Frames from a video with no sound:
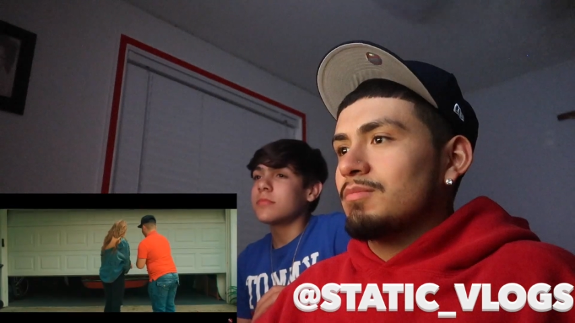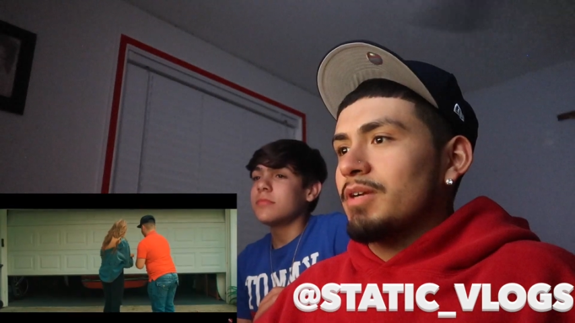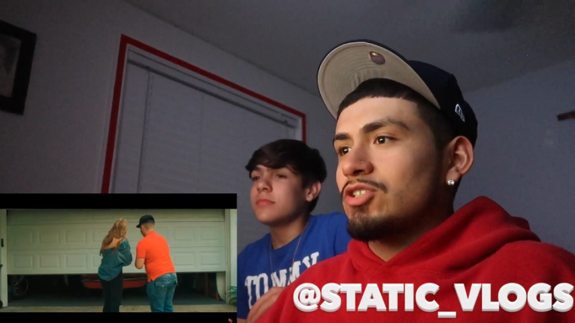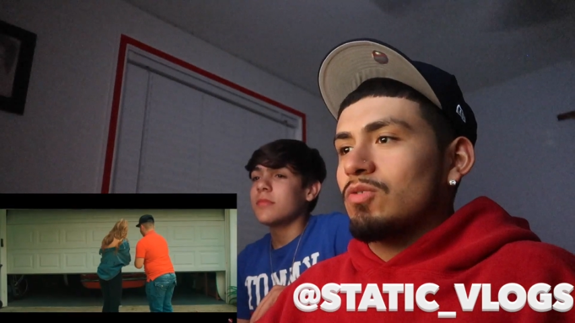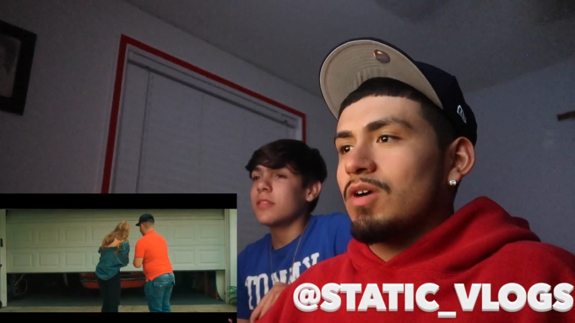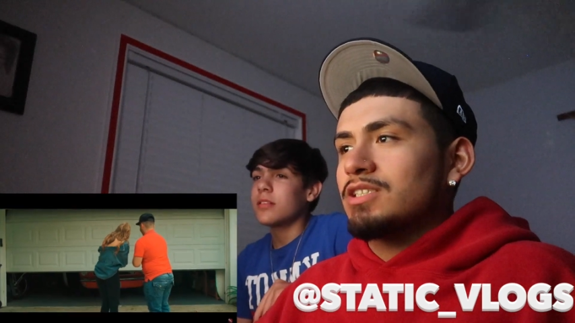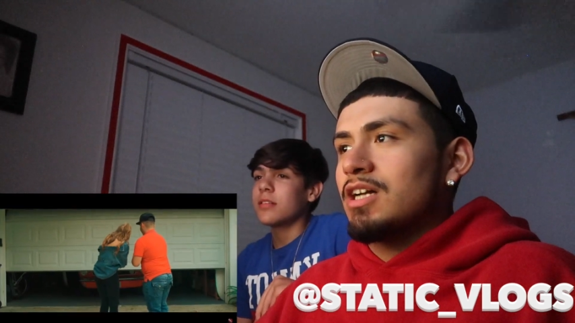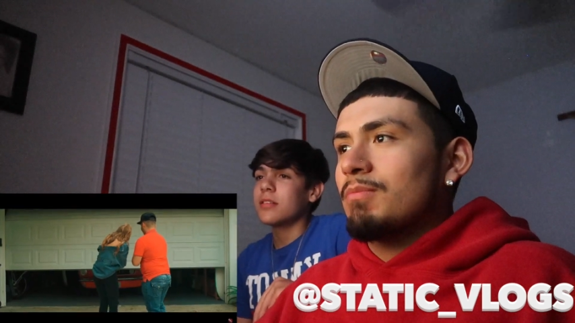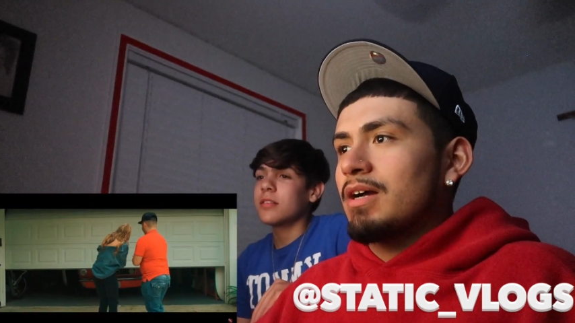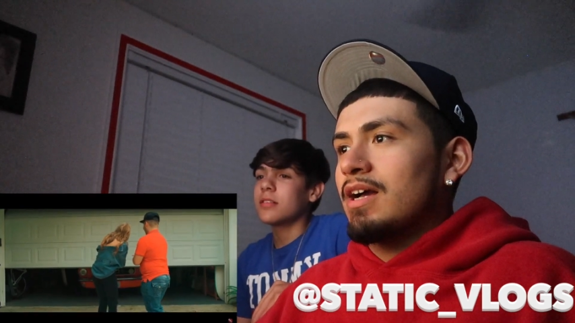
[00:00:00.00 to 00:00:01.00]
Speaker 1: Pedro, watch
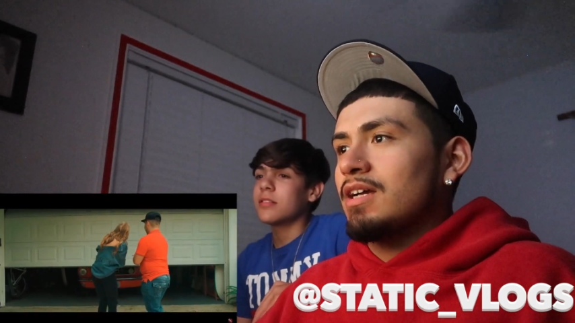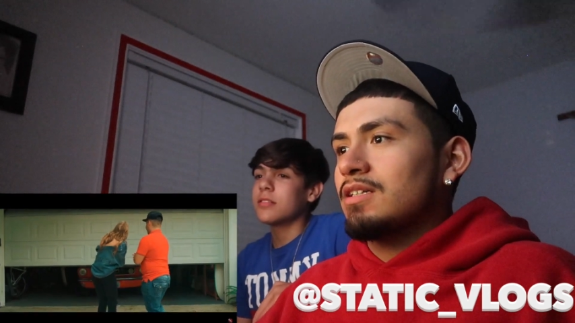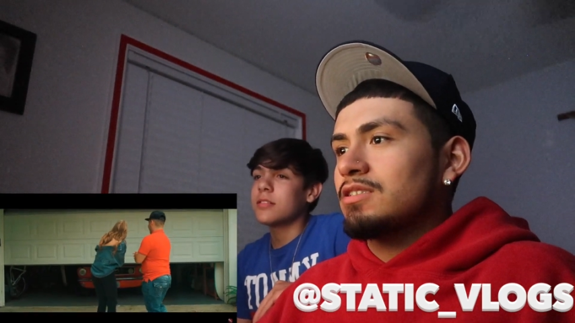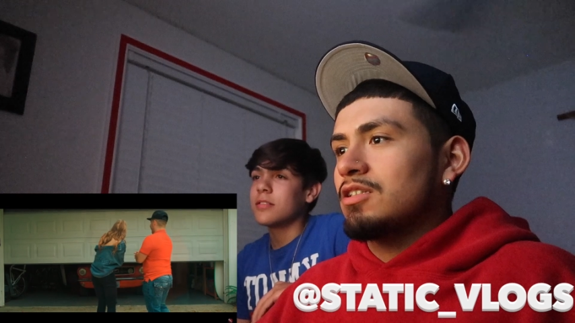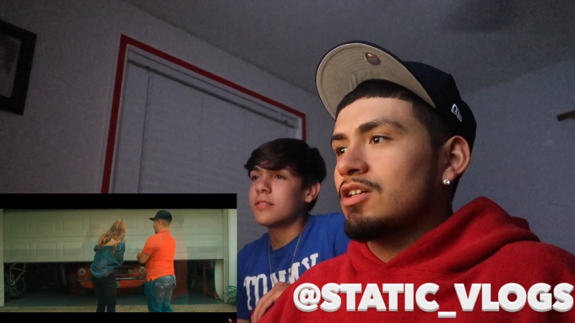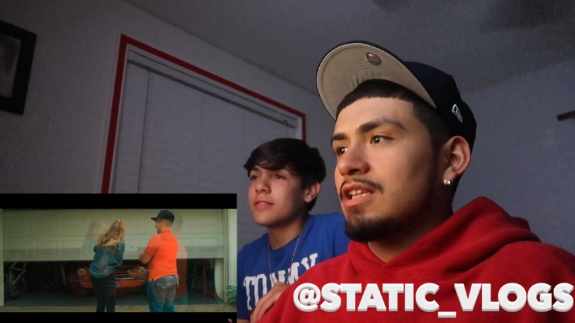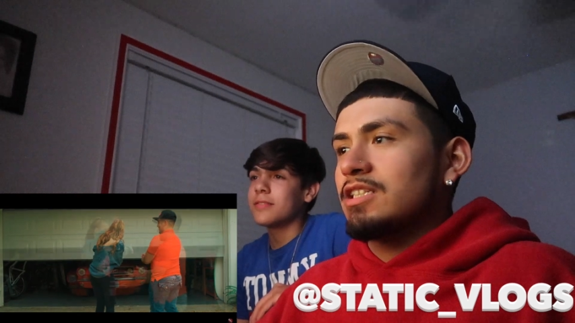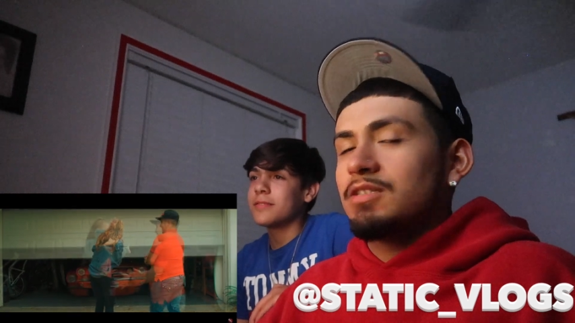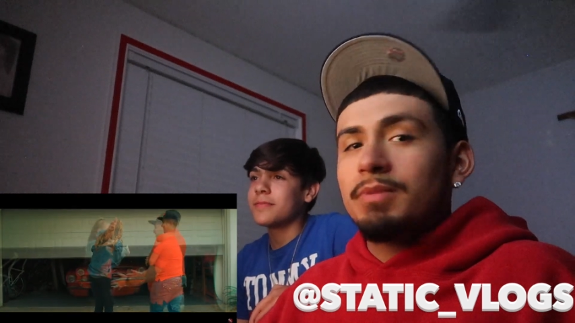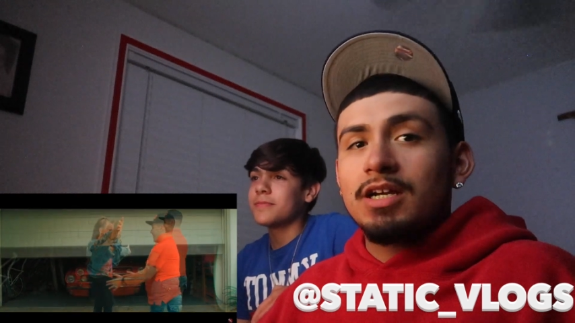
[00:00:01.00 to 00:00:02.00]
out, my guy. She looking
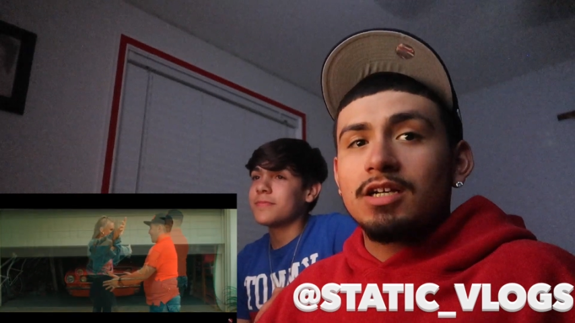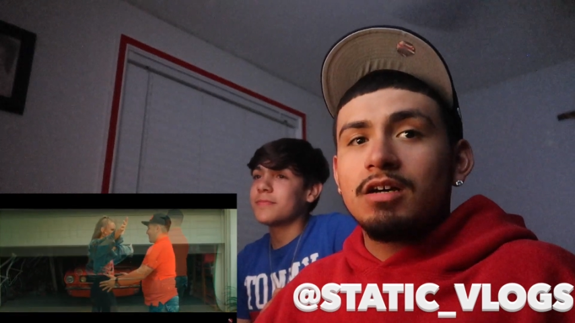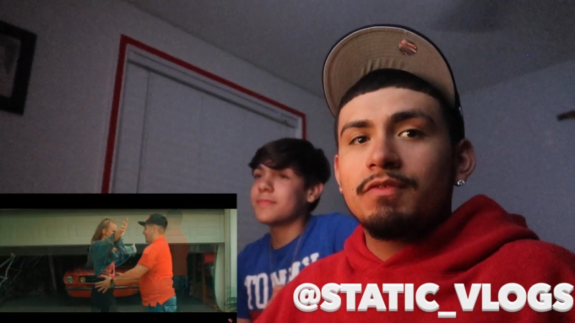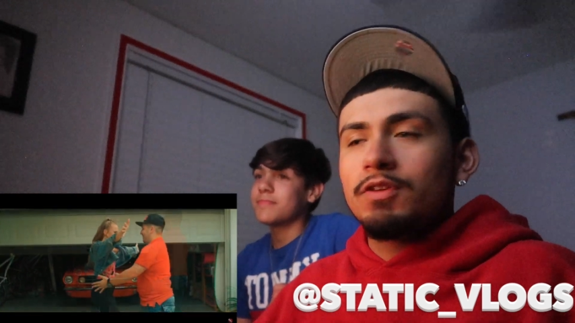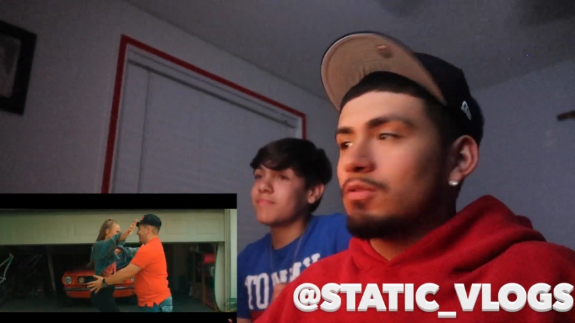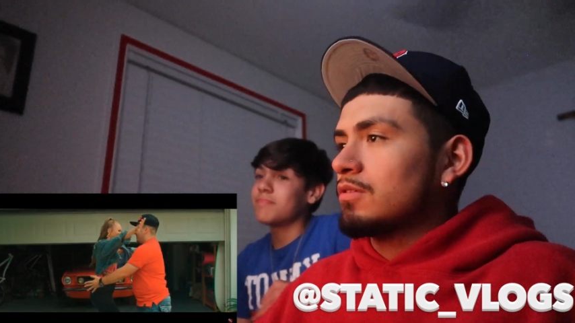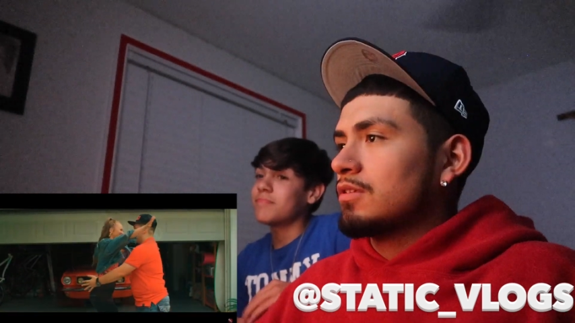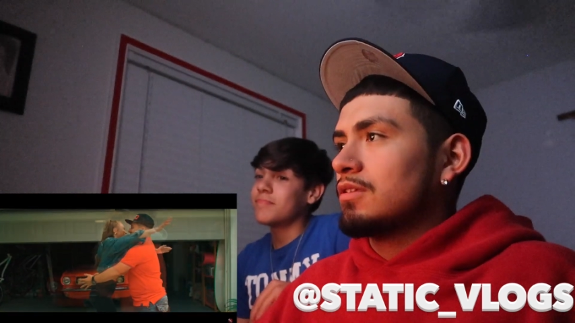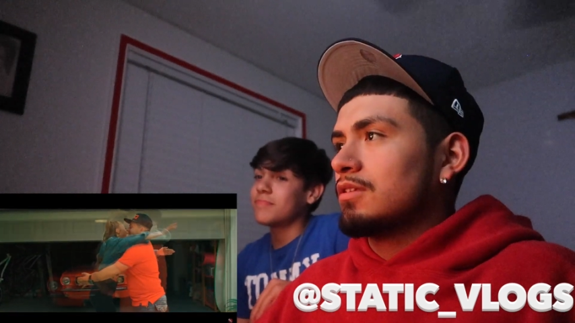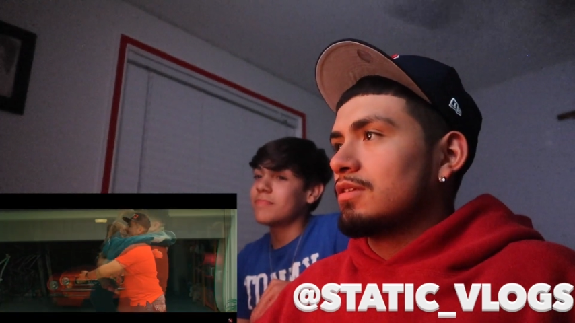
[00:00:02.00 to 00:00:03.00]
like she about to cuff
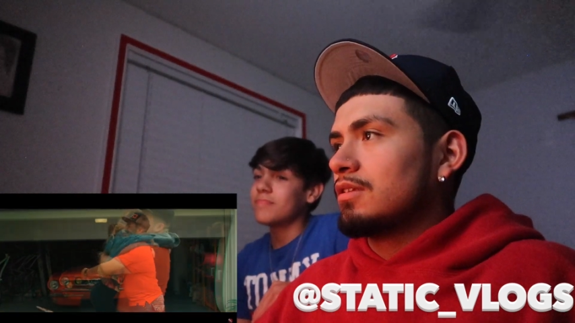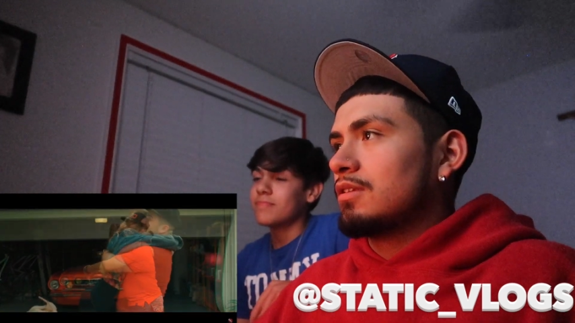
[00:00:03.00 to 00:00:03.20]
you.